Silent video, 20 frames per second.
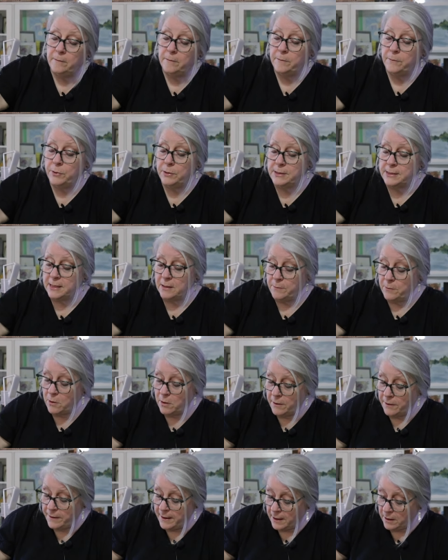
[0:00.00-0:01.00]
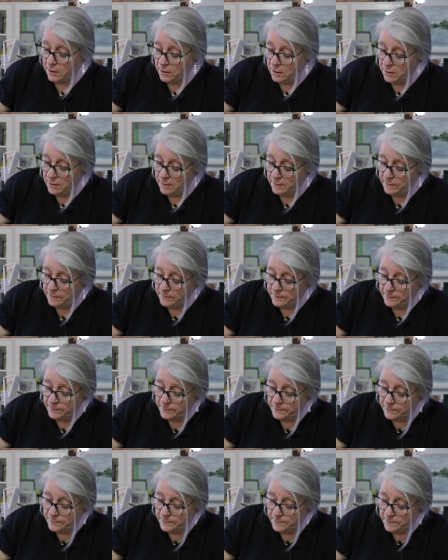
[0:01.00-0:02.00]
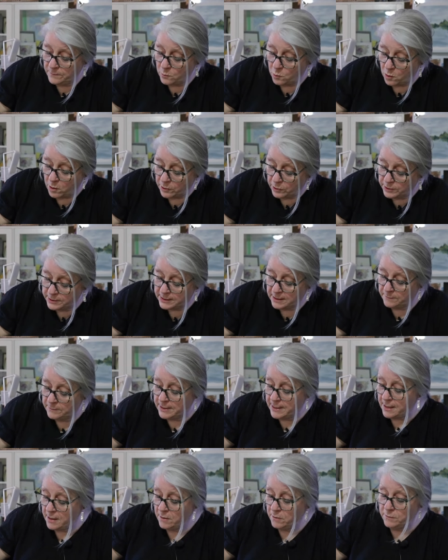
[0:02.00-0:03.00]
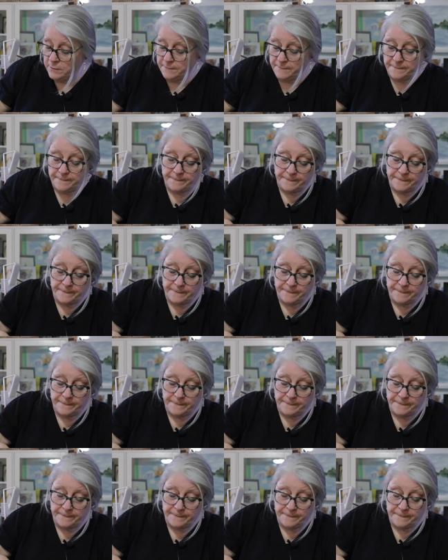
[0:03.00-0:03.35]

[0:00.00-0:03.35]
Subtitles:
Put some on thicker, water some down.